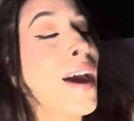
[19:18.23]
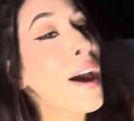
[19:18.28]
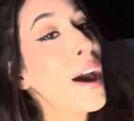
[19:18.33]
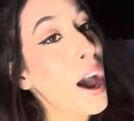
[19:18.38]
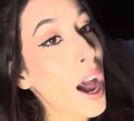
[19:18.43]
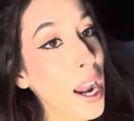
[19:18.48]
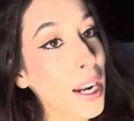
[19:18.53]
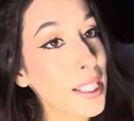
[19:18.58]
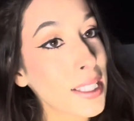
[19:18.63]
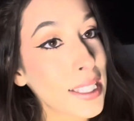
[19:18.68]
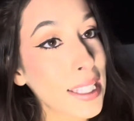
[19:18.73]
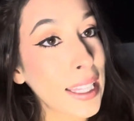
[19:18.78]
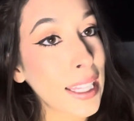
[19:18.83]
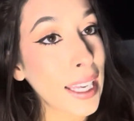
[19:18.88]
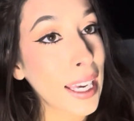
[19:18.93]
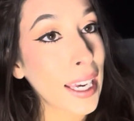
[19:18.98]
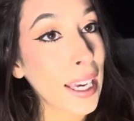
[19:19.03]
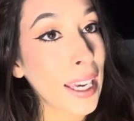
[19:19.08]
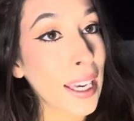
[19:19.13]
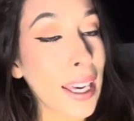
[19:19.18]

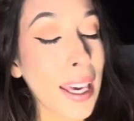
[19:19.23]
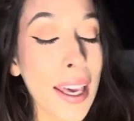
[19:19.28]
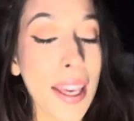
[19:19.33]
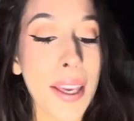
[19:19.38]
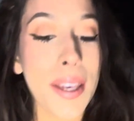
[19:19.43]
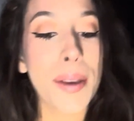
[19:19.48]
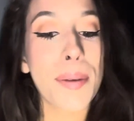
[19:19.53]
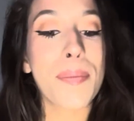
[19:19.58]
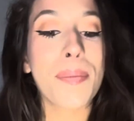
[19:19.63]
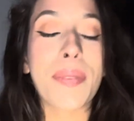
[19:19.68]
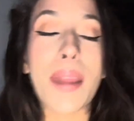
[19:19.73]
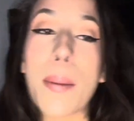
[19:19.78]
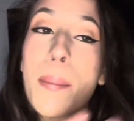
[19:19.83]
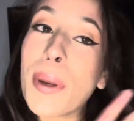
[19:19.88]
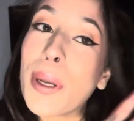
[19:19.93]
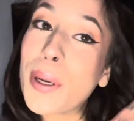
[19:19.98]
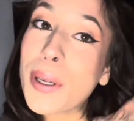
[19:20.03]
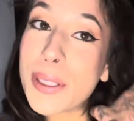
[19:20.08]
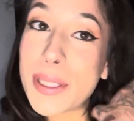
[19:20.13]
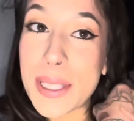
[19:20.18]
honestly, I'm gonna
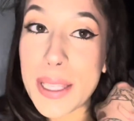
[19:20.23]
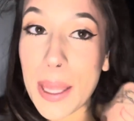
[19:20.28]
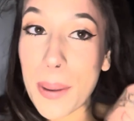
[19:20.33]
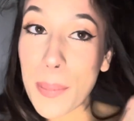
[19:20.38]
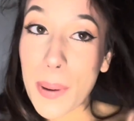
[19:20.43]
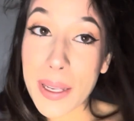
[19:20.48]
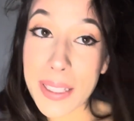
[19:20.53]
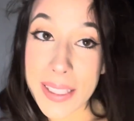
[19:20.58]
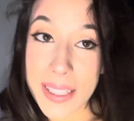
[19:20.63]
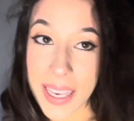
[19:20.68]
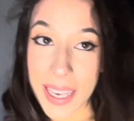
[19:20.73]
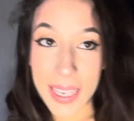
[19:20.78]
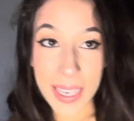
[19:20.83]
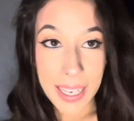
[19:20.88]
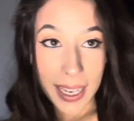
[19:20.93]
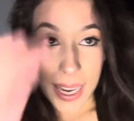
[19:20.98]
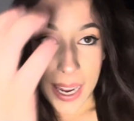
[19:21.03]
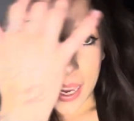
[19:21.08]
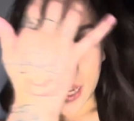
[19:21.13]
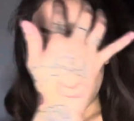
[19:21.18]
go to the bodega
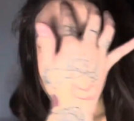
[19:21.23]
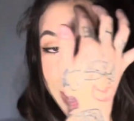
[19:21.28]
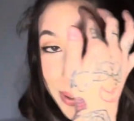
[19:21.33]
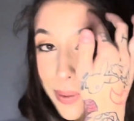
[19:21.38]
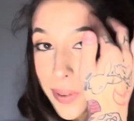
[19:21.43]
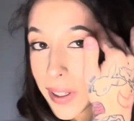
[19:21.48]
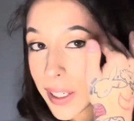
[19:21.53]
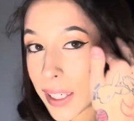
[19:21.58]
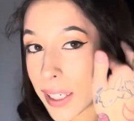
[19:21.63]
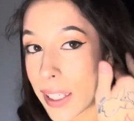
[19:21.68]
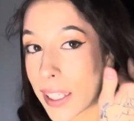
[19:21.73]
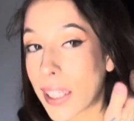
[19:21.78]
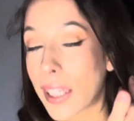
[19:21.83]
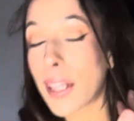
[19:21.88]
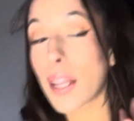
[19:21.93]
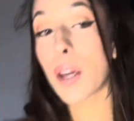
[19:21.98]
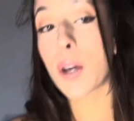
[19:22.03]
now, and I